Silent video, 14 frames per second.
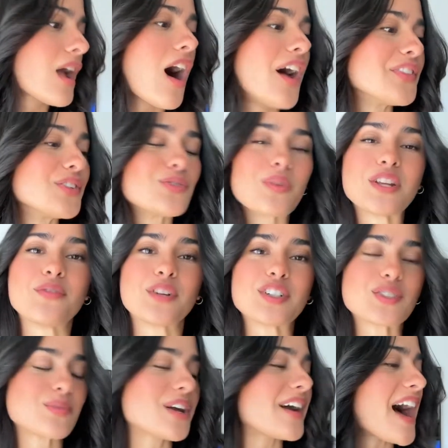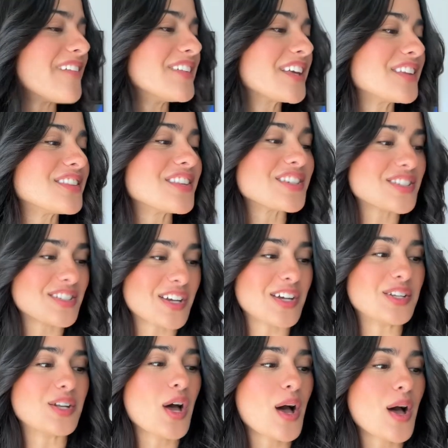On the 21st, we are having the
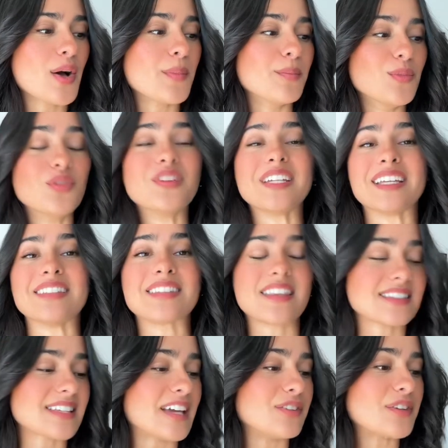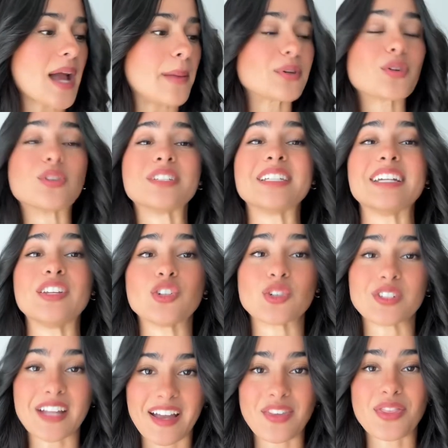sun moving into the sign of Capricorn in your
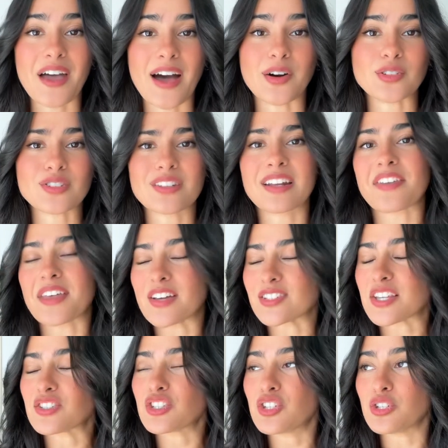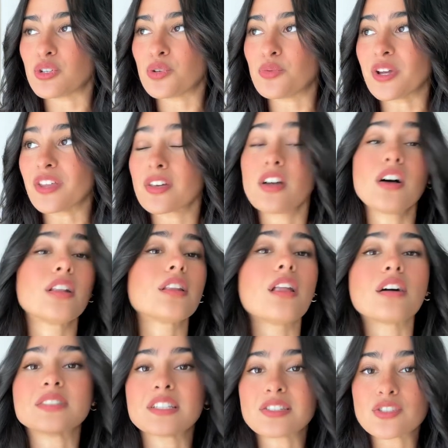9th house. The 9th house has to do with
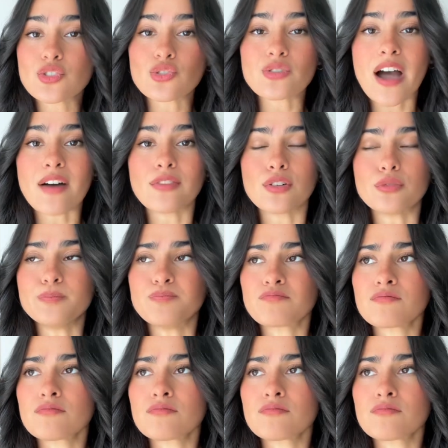long distance travel.